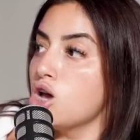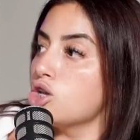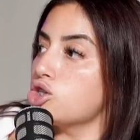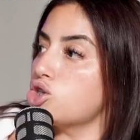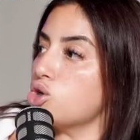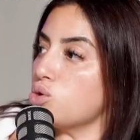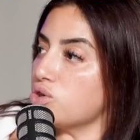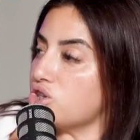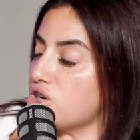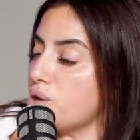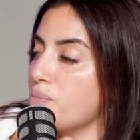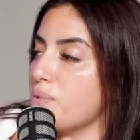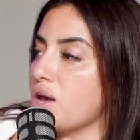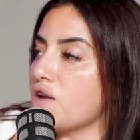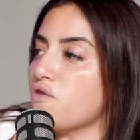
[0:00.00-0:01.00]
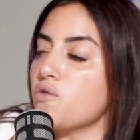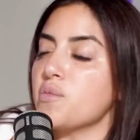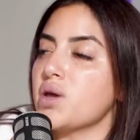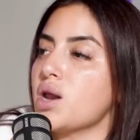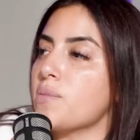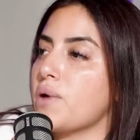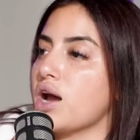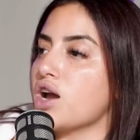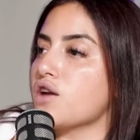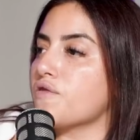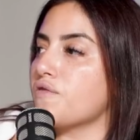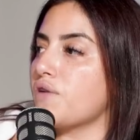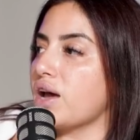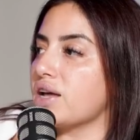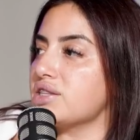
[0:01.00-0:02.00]
to chip in for me to buy her
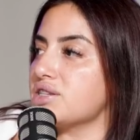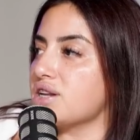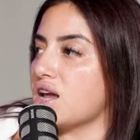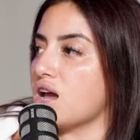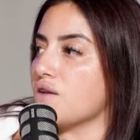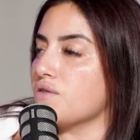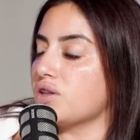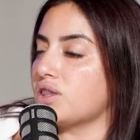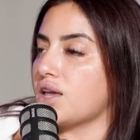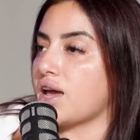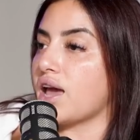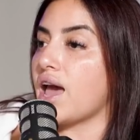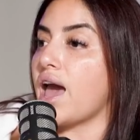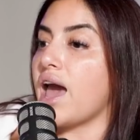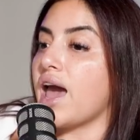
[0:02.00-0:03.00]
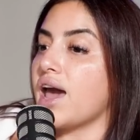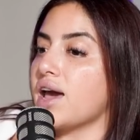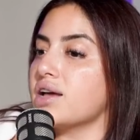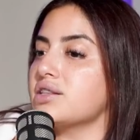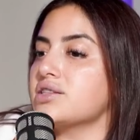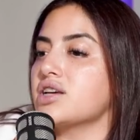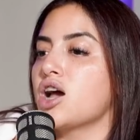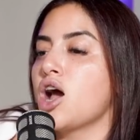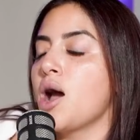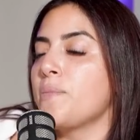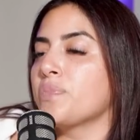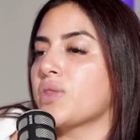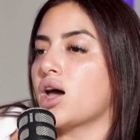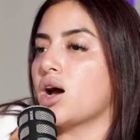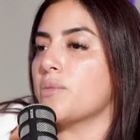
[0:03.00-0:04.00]
flights and everything. And
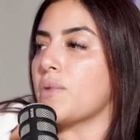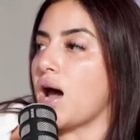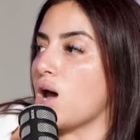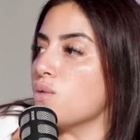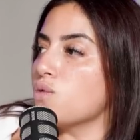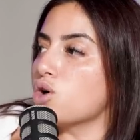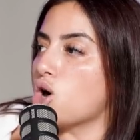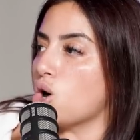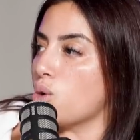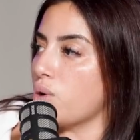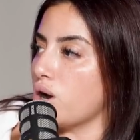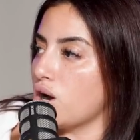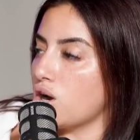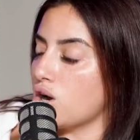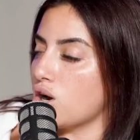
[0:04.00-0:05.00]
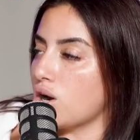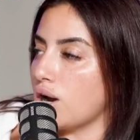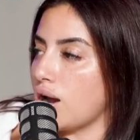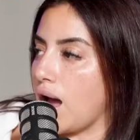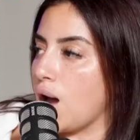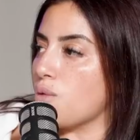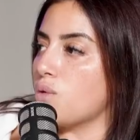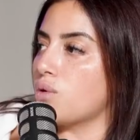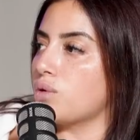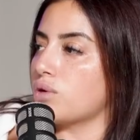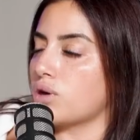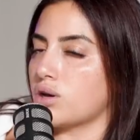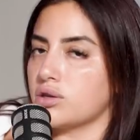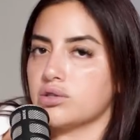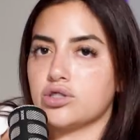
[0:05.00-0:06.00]
I will go with her.
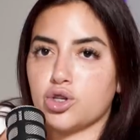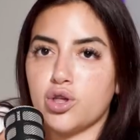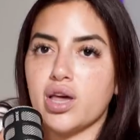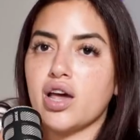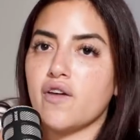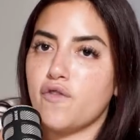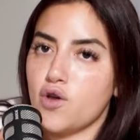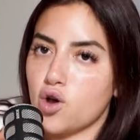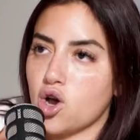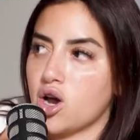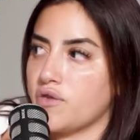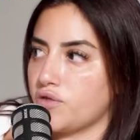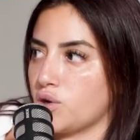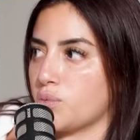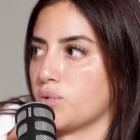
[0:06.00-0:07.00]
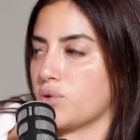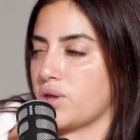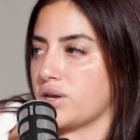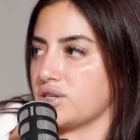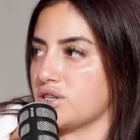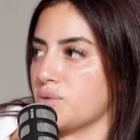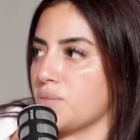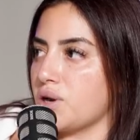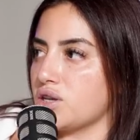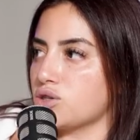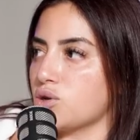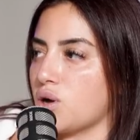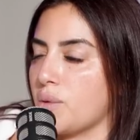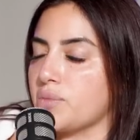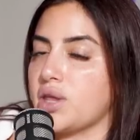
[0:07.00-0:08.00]
So they can feel comfortable that somebody's
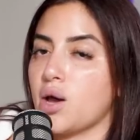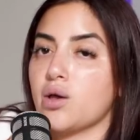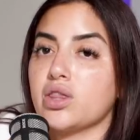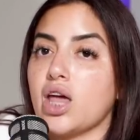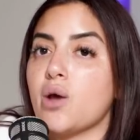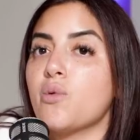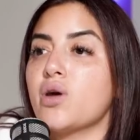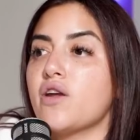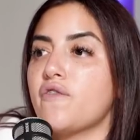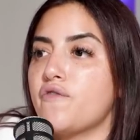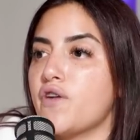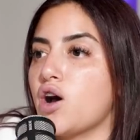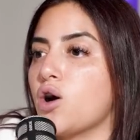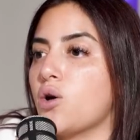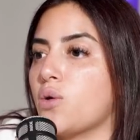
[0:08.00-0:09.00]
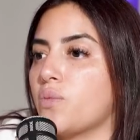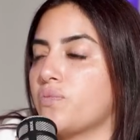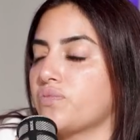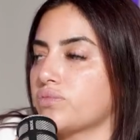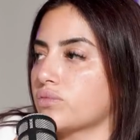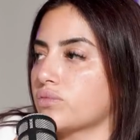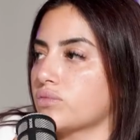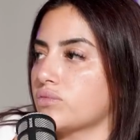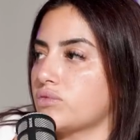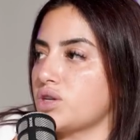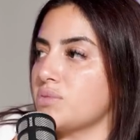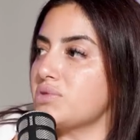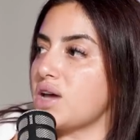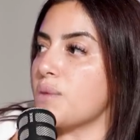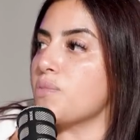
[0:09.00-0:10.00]
going. They would have felt
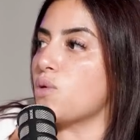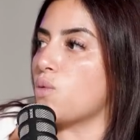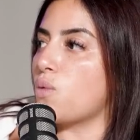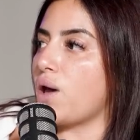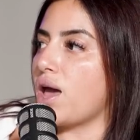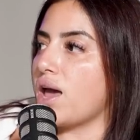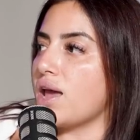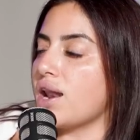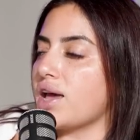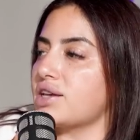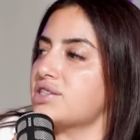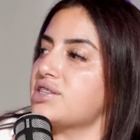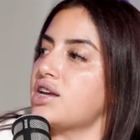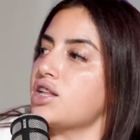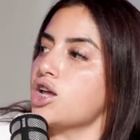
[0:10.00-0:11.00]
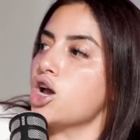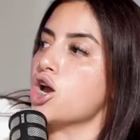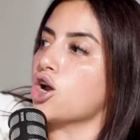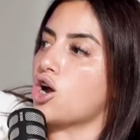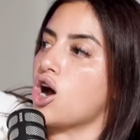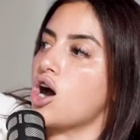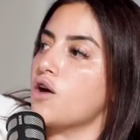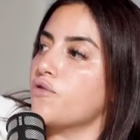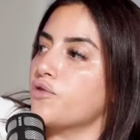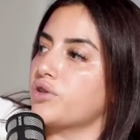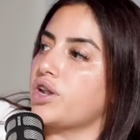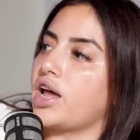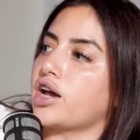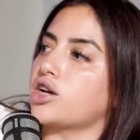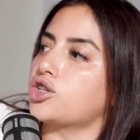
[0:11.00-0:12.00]
some type of way like sending her off with
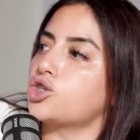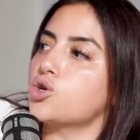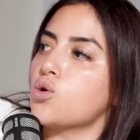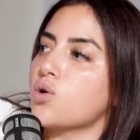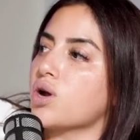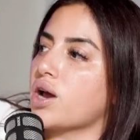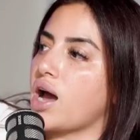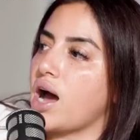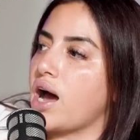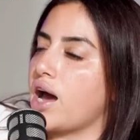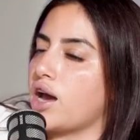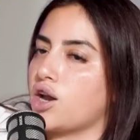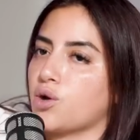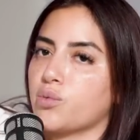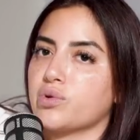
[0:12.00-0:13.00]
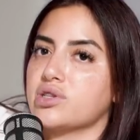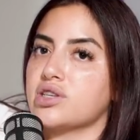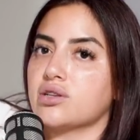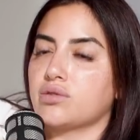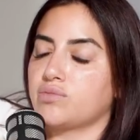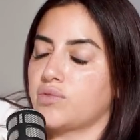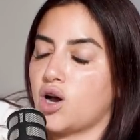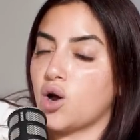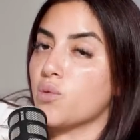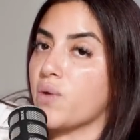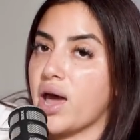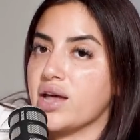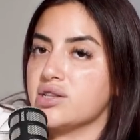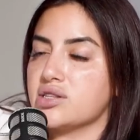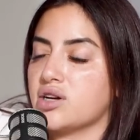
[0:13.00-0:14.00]
like a tour guide or with a
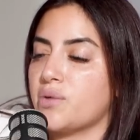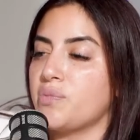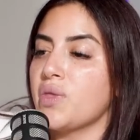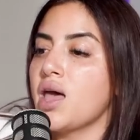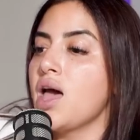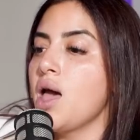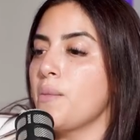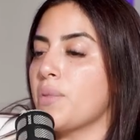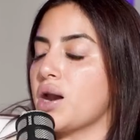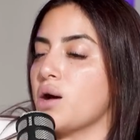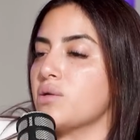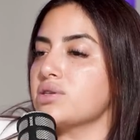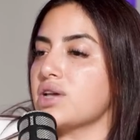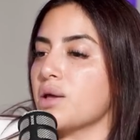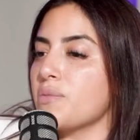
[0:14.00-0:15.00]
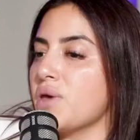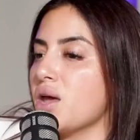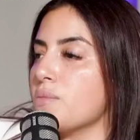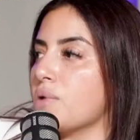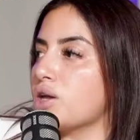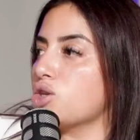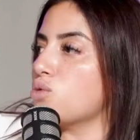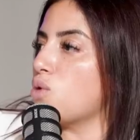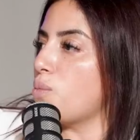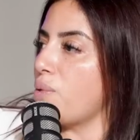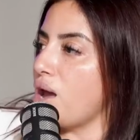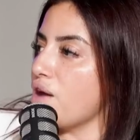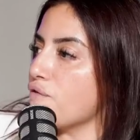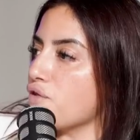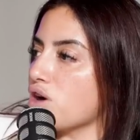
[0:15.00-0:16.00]
random, but I was like, me and Mando will
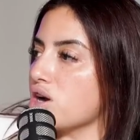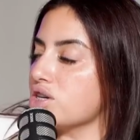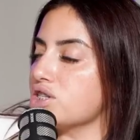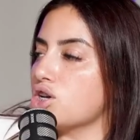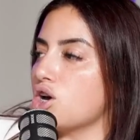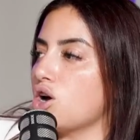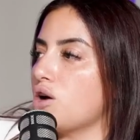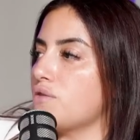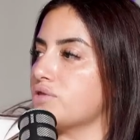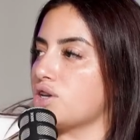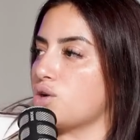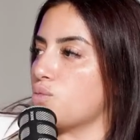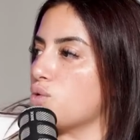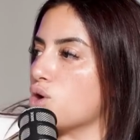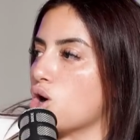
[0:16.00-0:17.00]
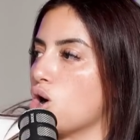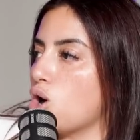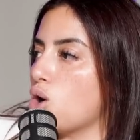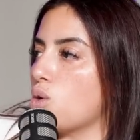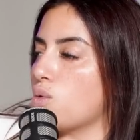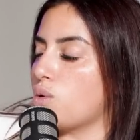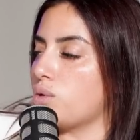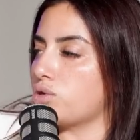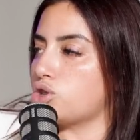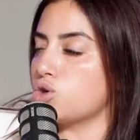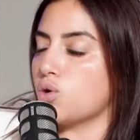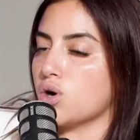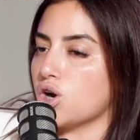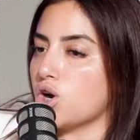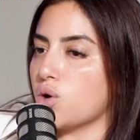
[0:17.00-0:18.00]
pay for ourselves and we'll
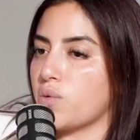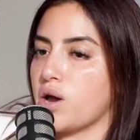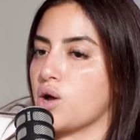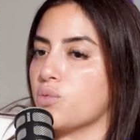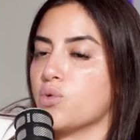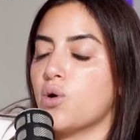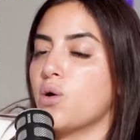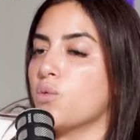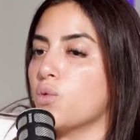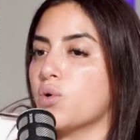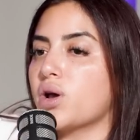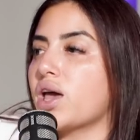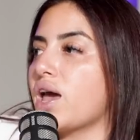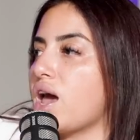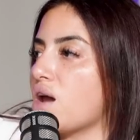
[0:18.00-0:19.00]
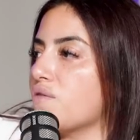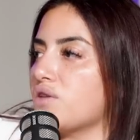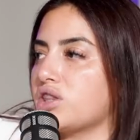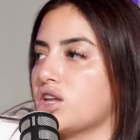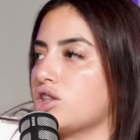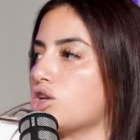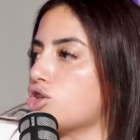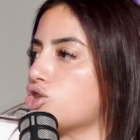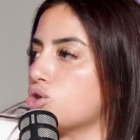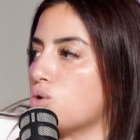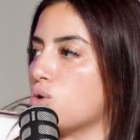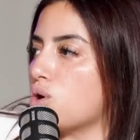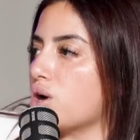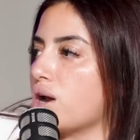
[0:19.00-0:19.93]
tour her around. We'll get everything, the tour,